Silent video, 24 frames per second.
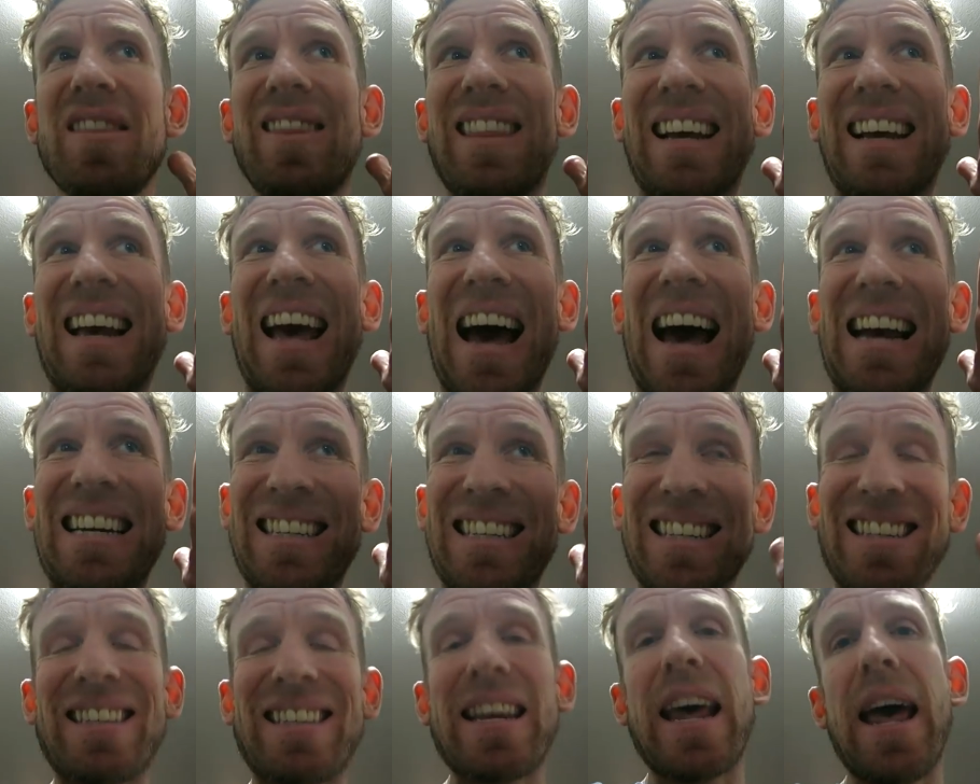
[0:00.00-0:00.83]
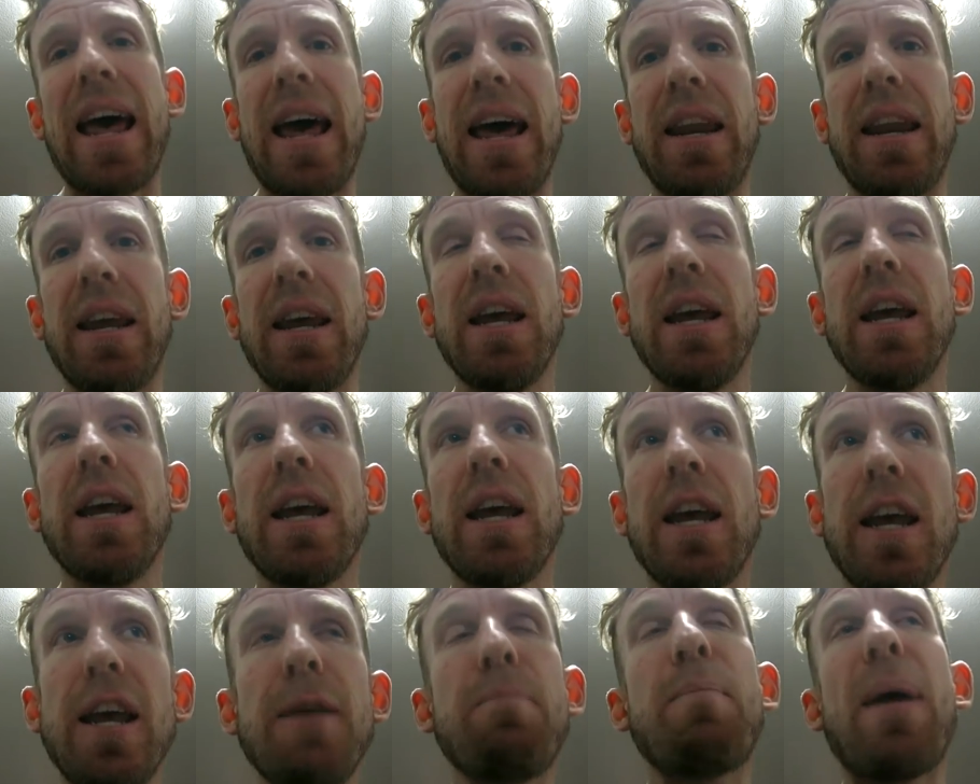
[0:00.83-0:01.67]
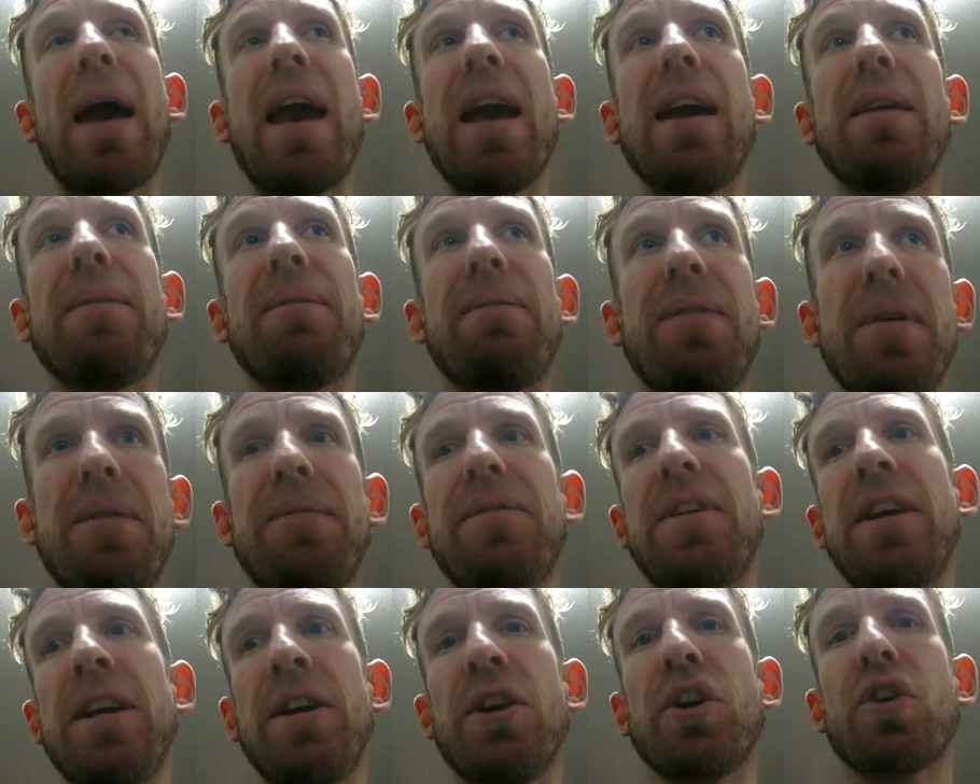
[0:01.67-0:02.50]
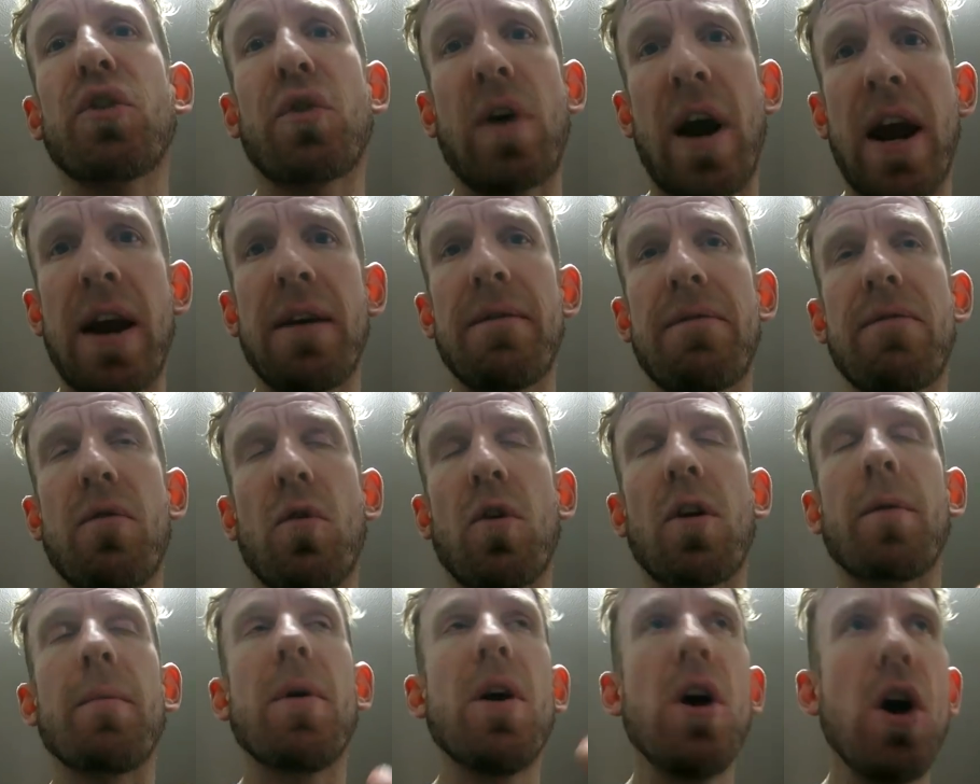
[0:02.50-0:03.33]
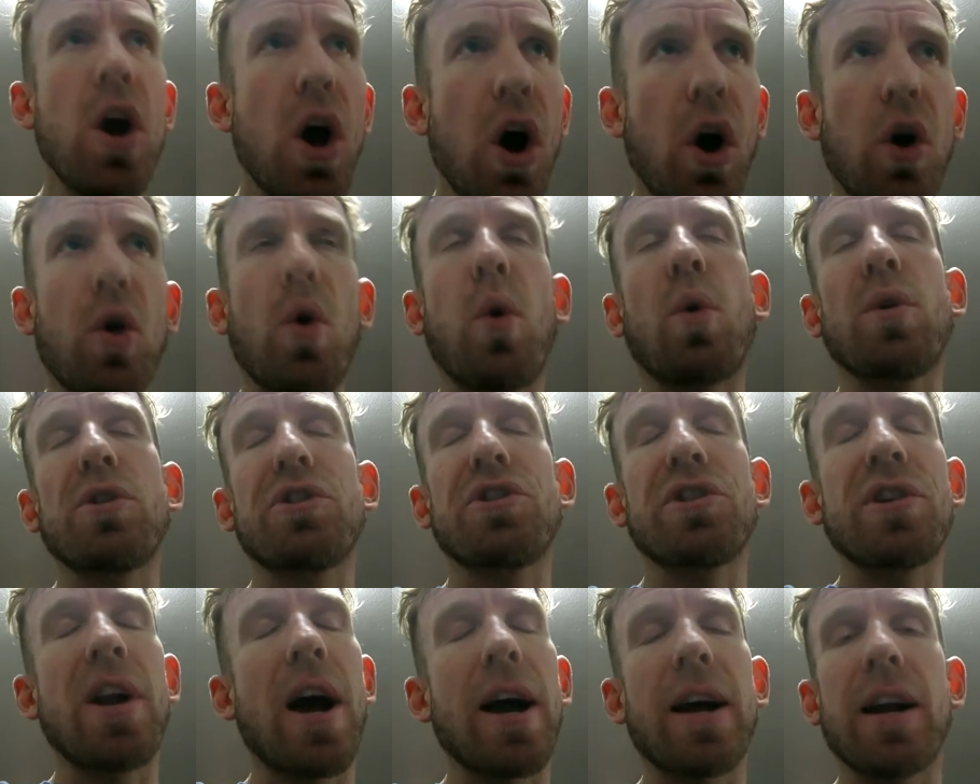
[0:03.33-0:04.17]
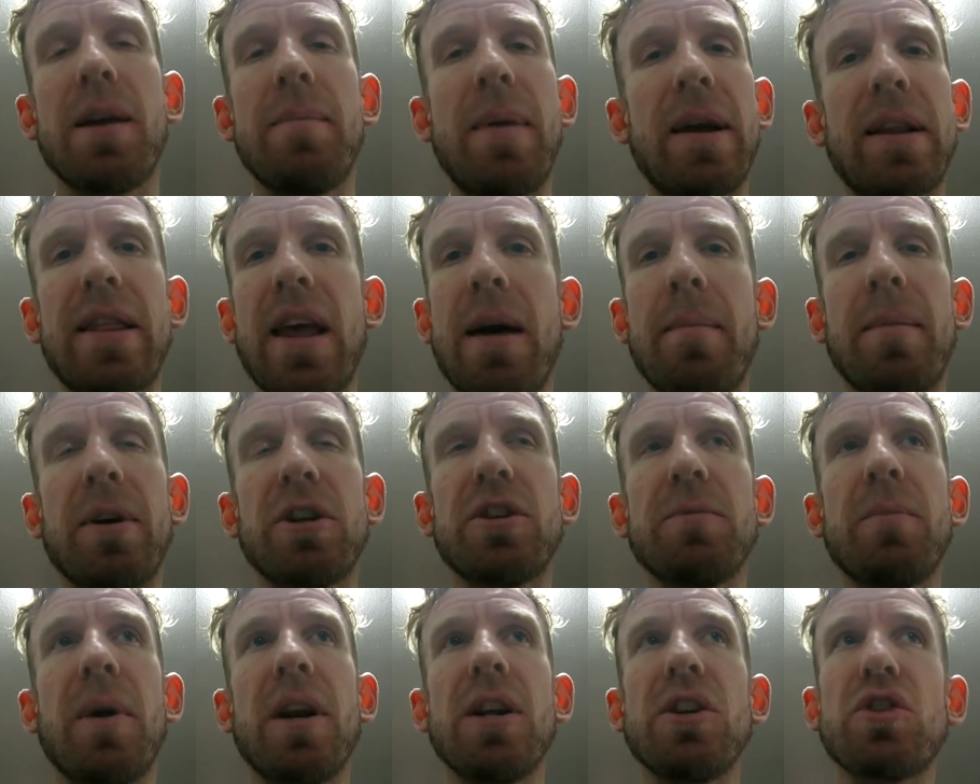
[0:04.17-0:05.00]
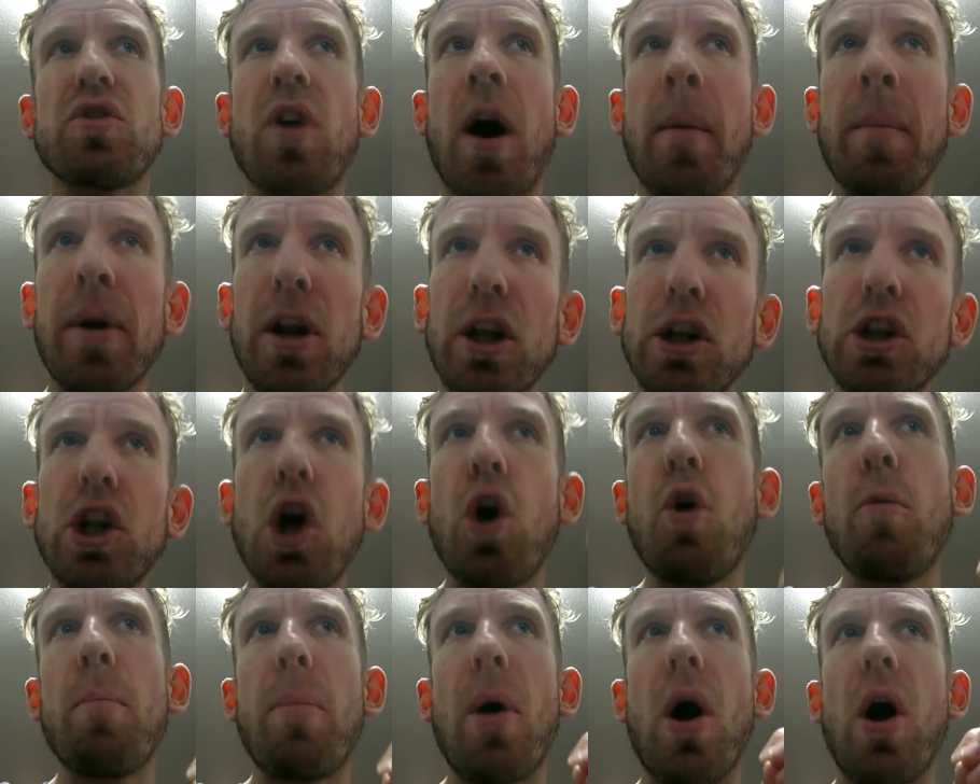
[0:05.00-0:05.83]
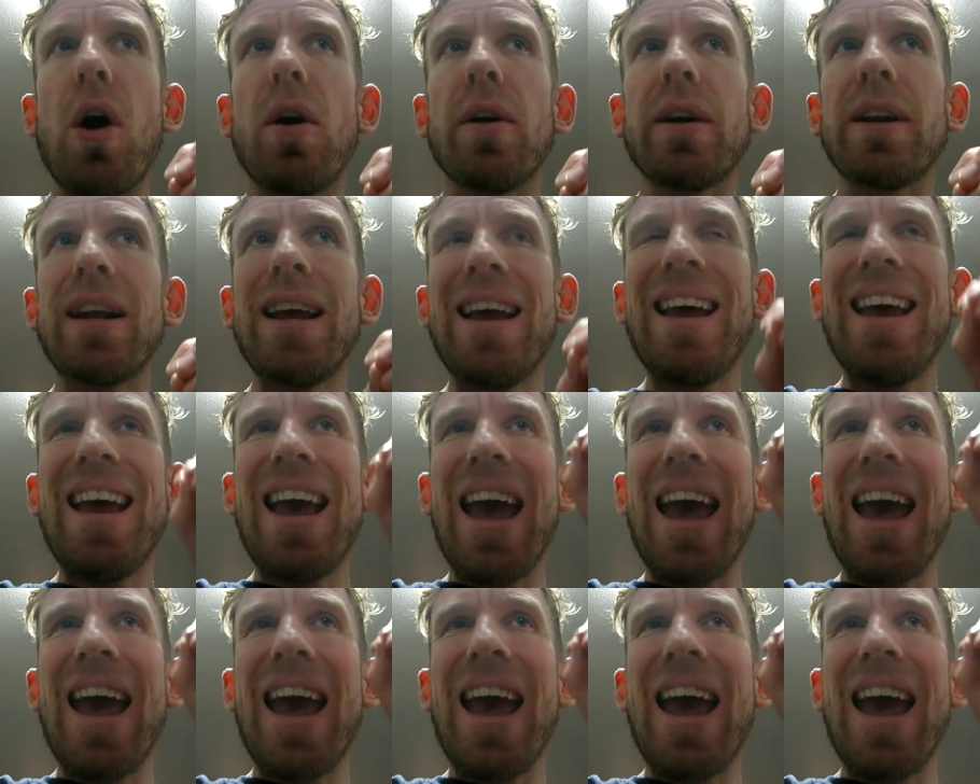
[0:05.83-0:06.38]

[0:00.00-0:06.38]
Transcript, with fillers: The guy said he paid 15 grand for them. Of course you're not going to make that much money. So I'm going to lowball it